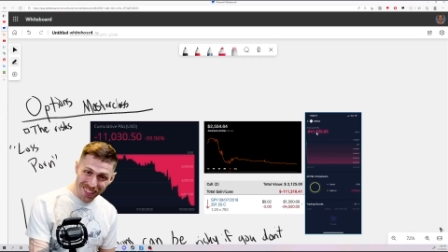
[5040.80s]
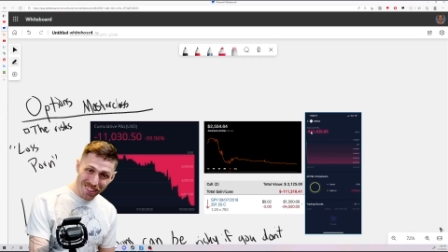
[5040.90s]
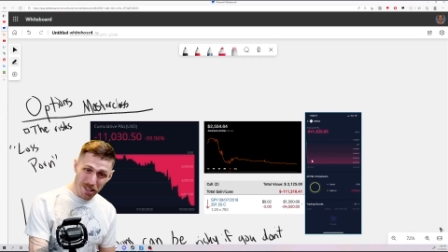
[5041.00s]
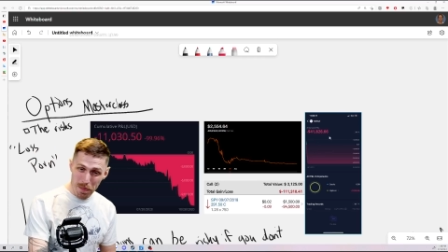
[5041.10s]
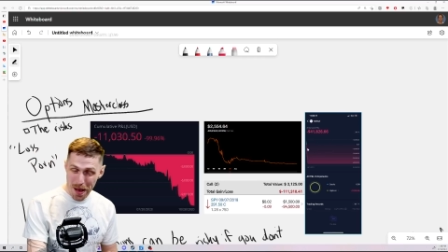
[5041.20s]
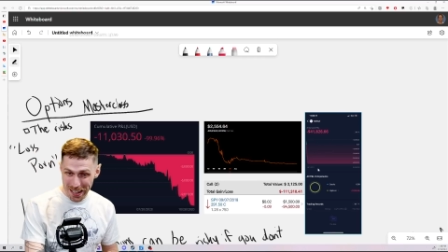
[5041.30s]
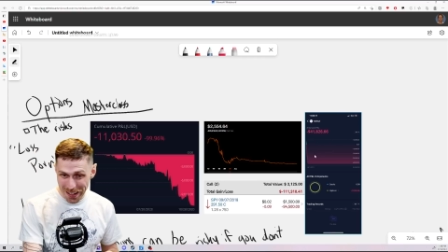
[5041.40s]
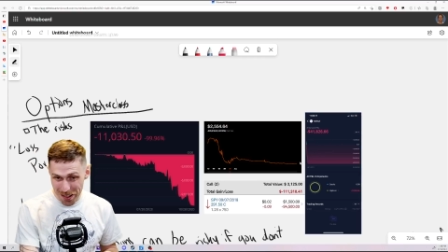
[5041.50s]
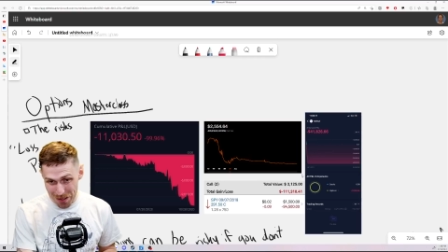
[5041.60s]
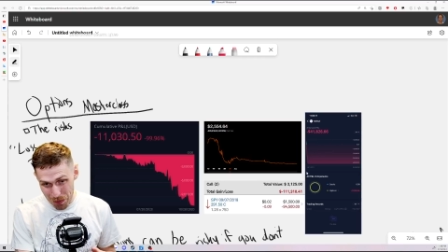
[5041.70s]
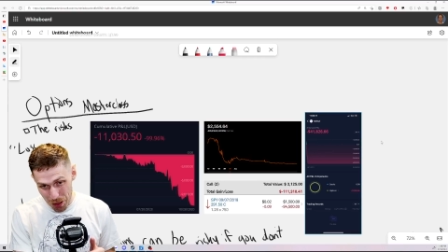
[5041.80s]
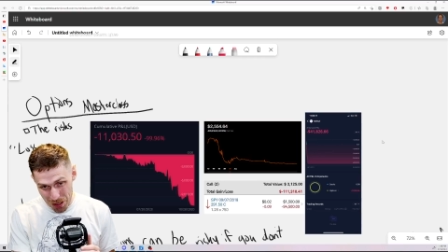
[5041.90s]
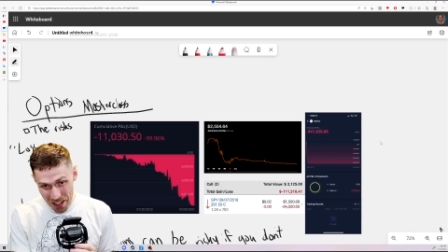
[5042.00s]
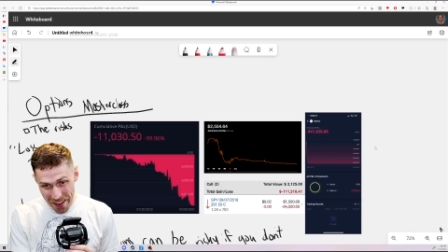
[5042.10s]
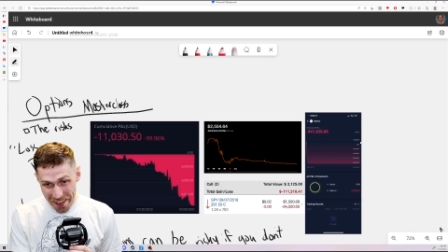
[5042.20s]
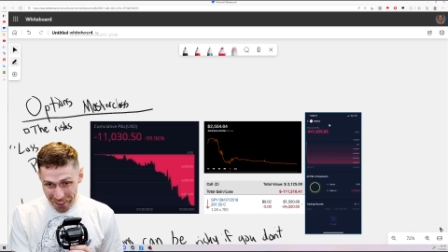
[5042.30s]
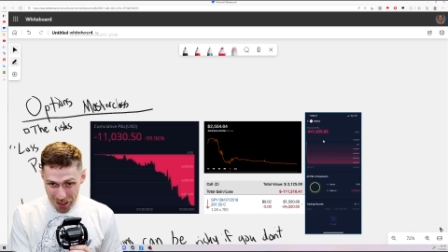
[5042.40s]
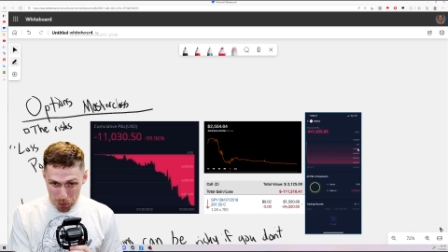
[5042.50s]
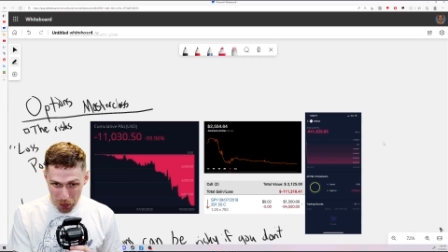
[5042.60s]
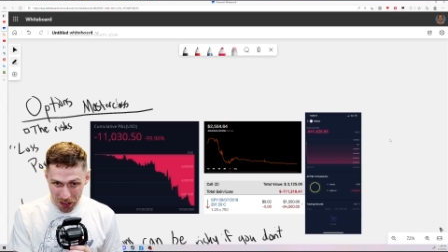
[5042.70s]
Trey back here was
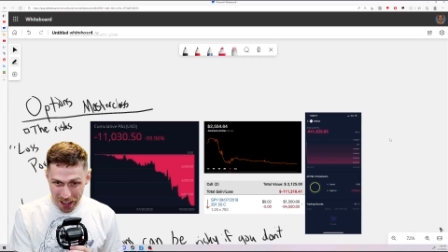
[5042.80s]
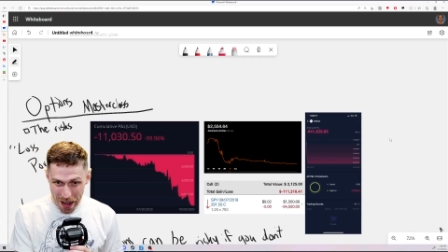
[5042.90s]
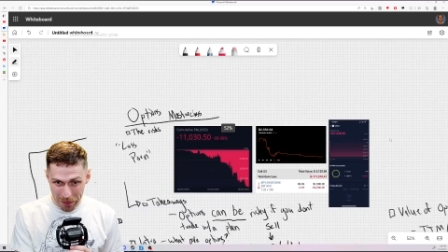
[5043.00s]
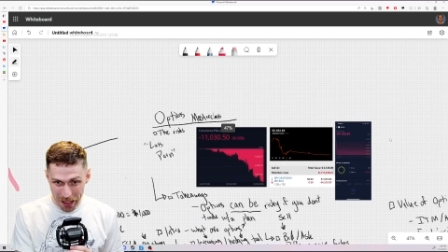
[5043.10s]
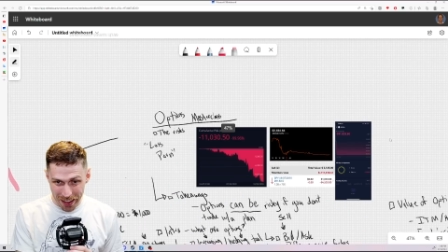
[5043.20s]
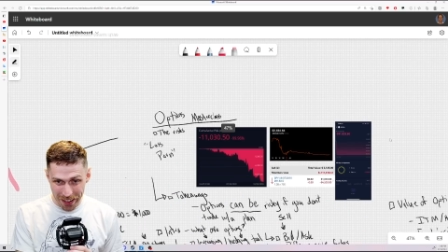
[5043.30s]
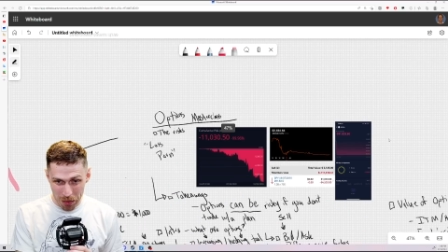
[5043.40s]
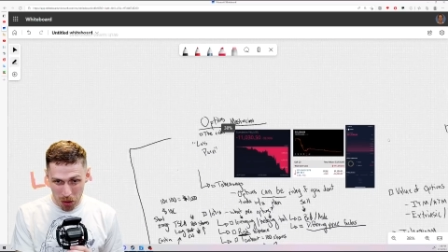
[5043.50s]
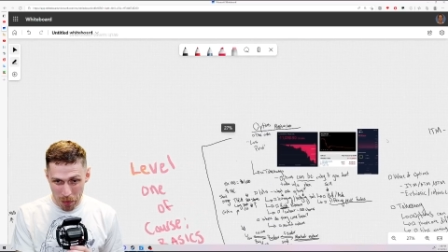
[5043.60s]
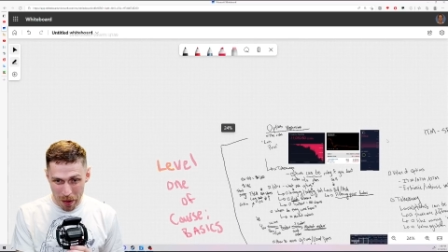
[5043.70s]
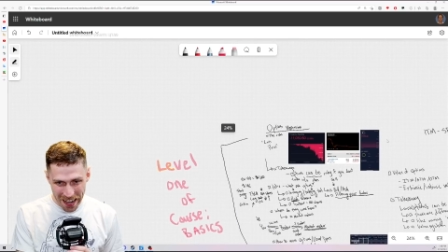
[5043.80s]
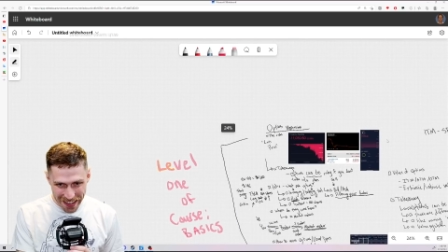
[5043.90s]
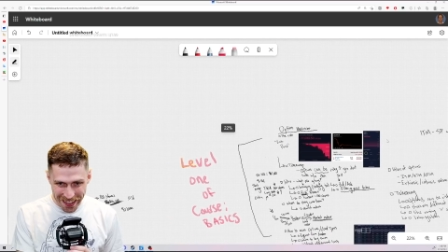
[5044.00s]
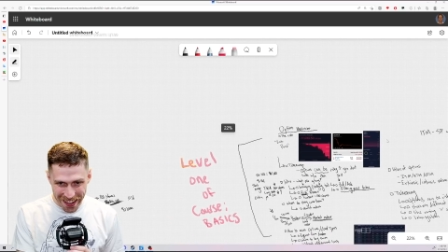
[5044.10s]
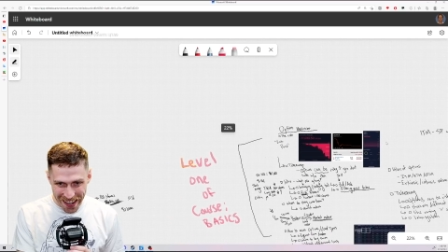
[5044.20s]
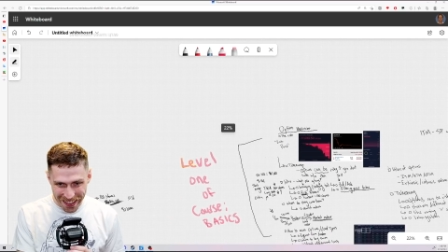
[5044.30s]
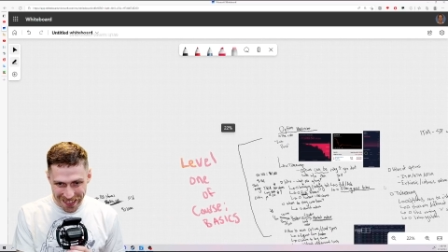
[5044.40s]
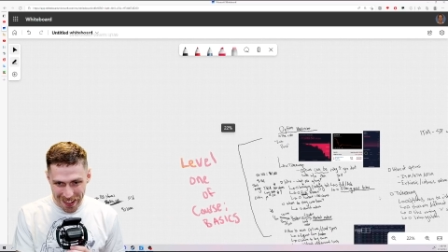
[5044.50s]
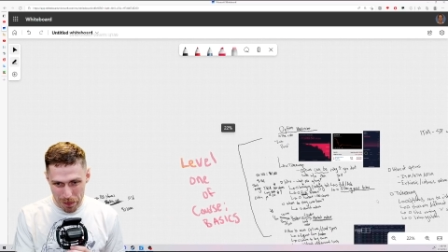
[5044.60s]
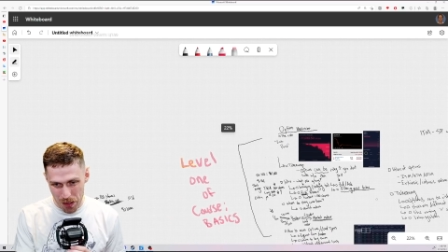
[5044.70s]
putting a little more money than
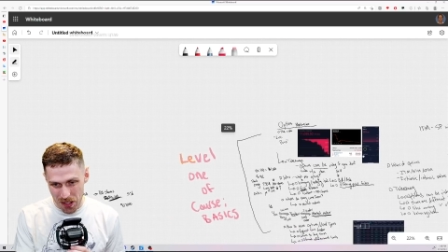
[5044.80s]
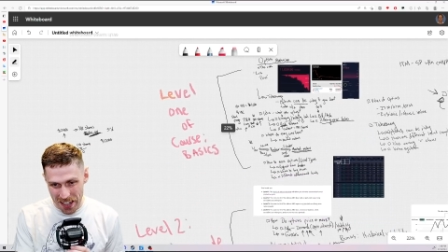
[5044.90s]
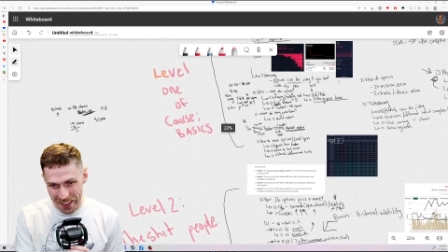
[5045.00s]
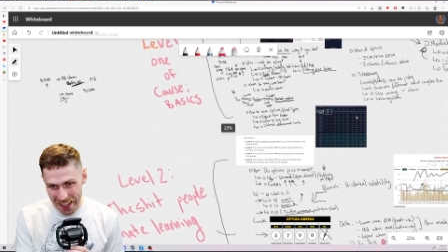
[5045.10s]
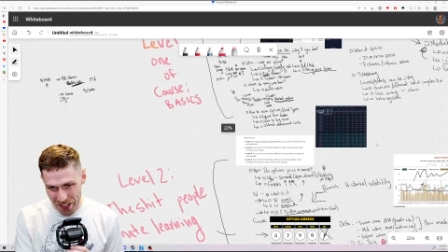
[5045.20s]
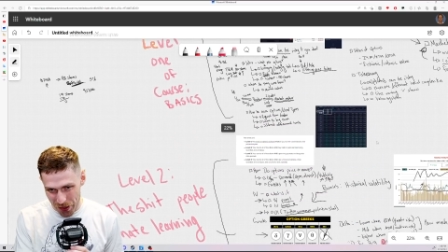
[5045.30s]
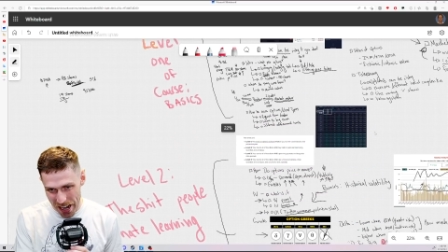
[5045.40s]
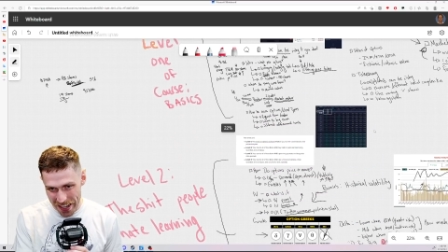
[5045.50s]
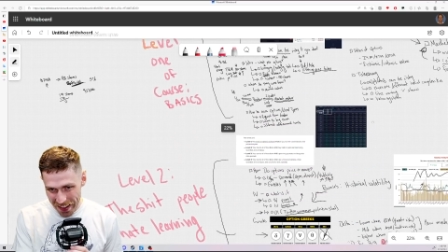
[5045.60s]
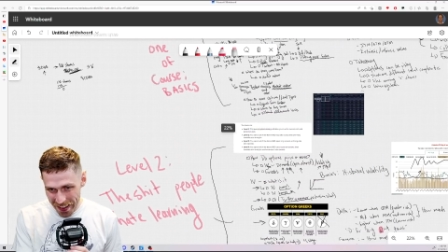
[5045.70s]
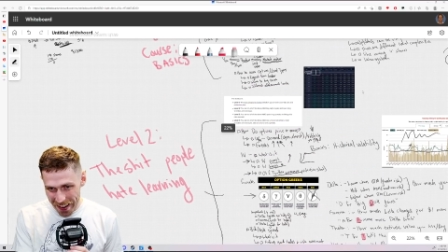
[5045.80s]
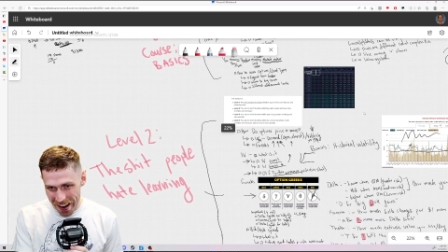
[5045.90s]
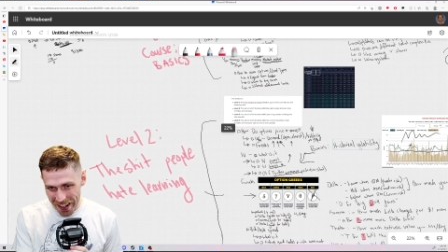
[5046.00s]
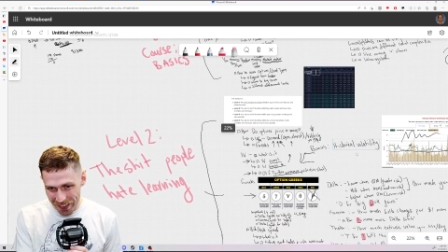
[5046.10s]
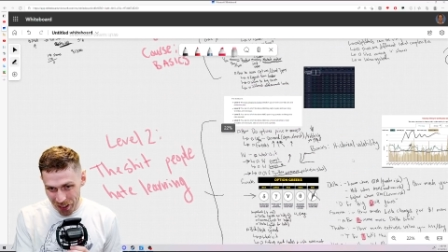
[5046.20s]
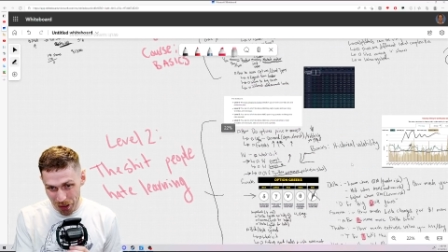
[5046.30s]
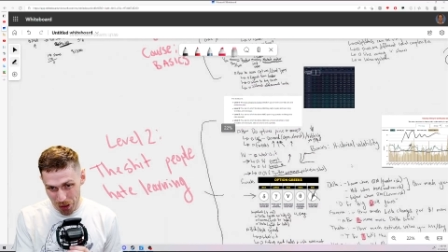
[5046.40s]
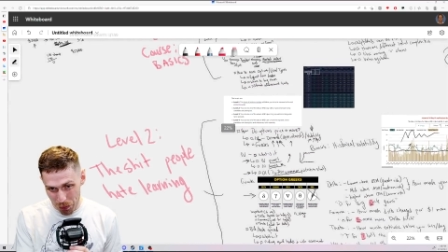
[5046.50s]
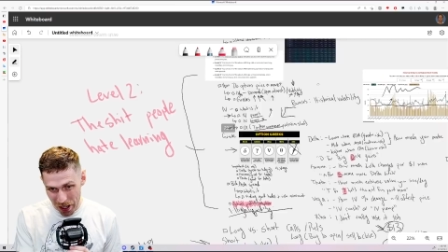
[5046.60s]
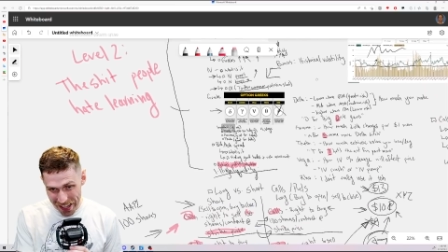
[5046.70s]
10% into that trade. All right, don't
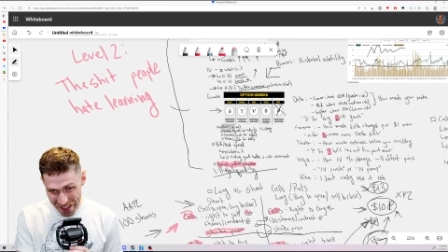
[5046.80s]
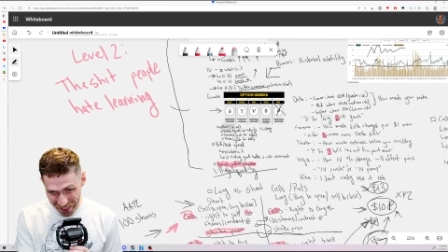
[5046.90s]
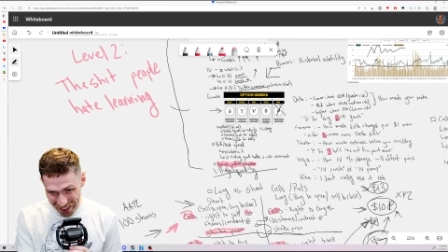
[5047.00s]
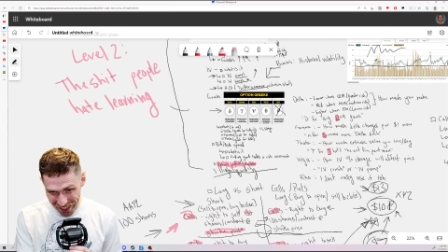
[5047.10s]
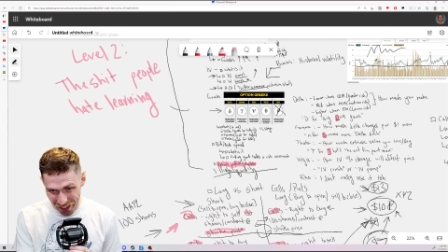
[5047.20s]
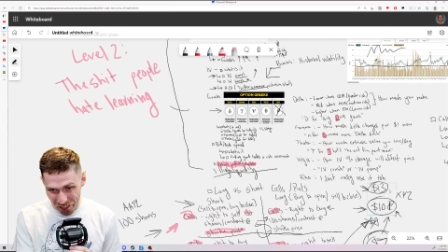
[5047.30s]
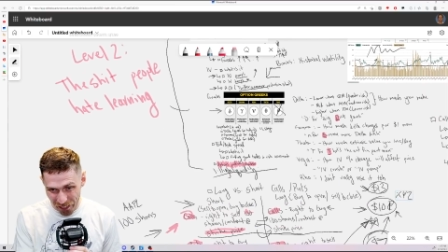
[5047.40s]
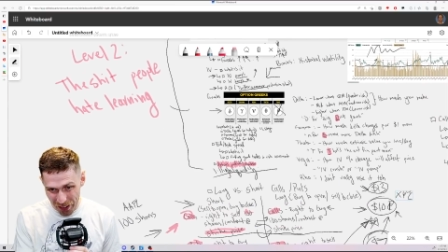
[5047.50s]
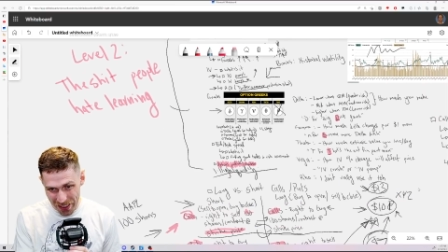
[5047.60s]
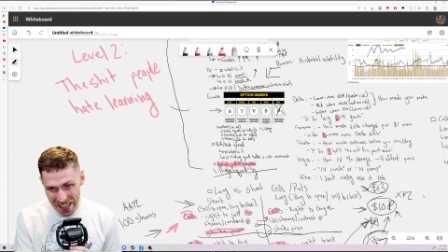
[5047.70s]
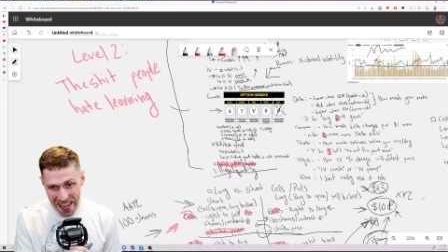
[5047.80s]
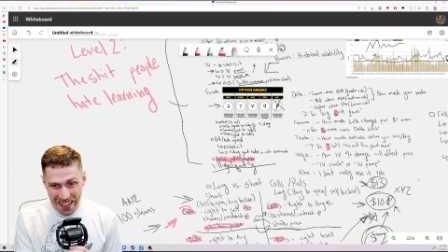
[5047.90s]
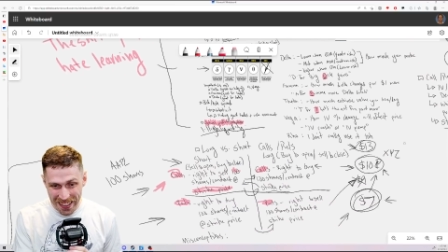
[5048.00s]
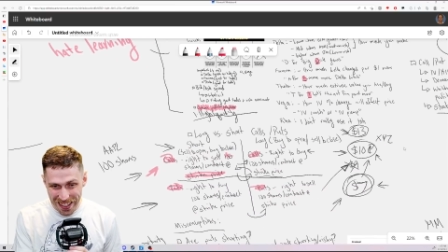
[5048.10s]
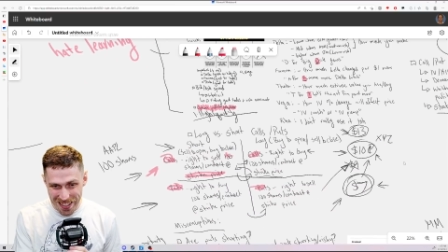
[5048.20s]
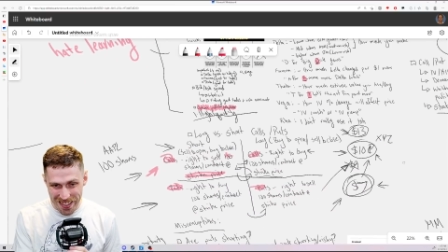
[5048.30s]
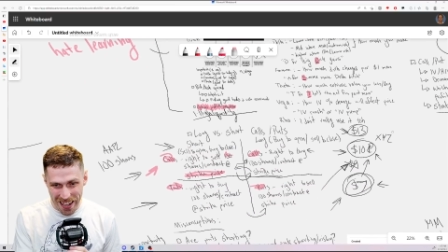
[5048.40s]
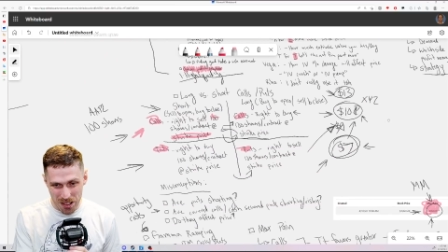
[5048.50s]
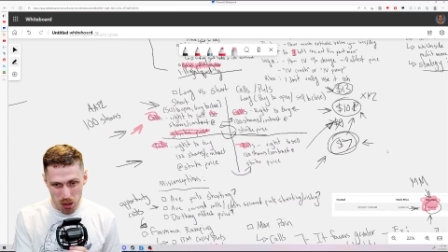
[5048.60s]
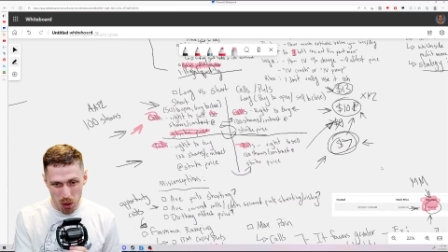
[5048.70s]
lose money. Avoid that. That's
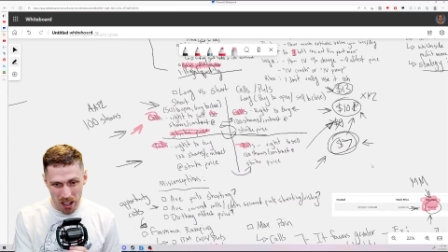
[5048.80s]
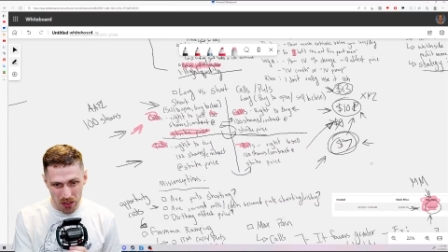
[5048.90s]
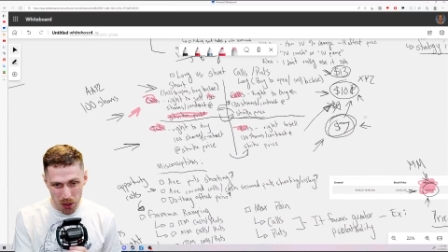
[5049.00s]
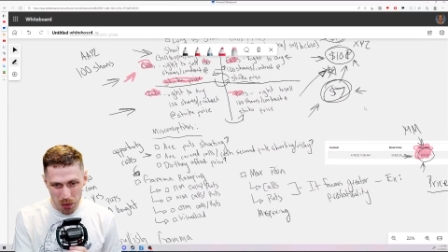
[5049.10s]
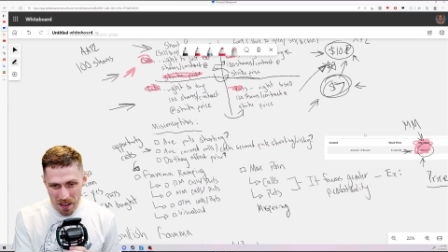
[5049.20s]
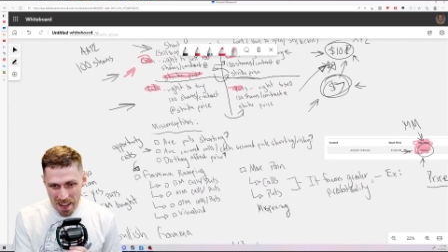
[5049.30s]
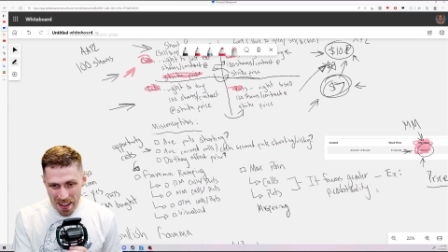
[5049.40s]
not what you want to do.